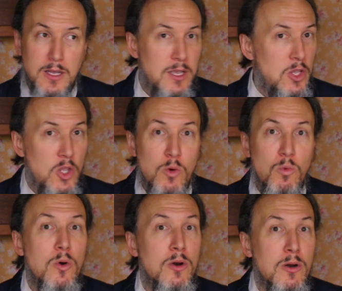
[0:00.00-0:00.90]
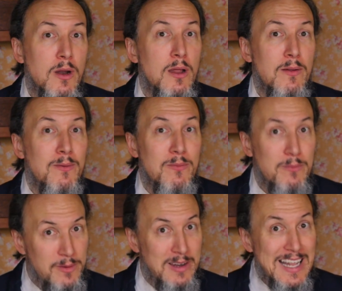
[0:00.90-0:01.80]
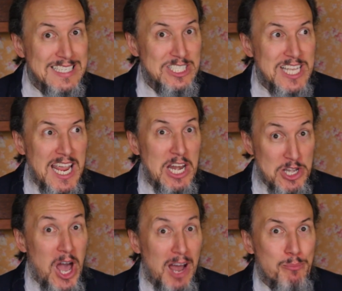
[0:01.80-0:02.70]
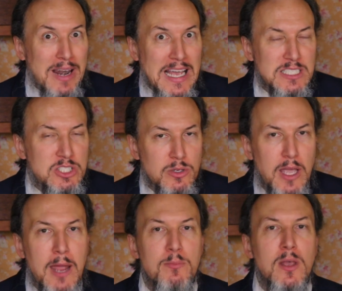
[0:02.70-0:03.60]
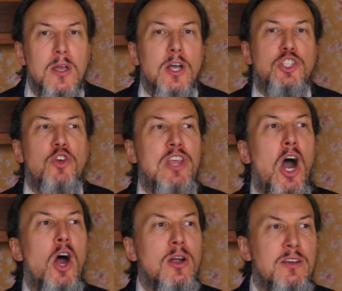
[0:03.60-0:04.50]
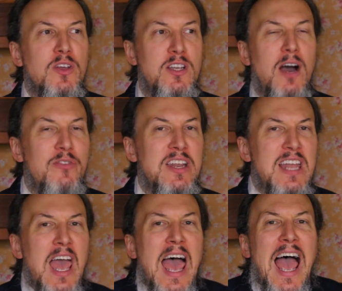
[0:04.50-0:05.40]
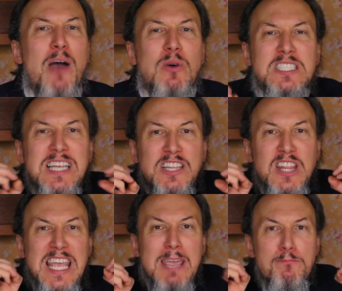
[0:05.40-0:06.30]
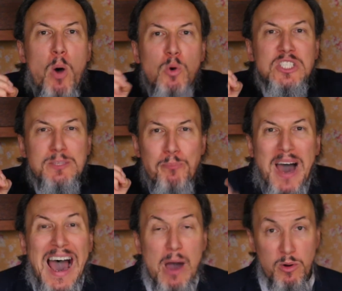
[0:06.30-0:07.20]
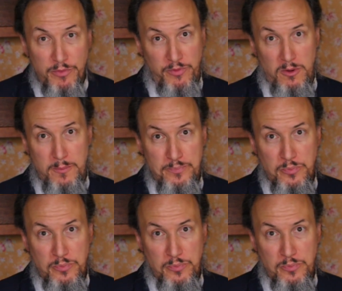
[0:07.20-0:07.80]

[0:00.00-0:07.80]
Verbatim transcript: you were, let's say, not blessed, okay? So the Ark of the Covenant was like the most powerful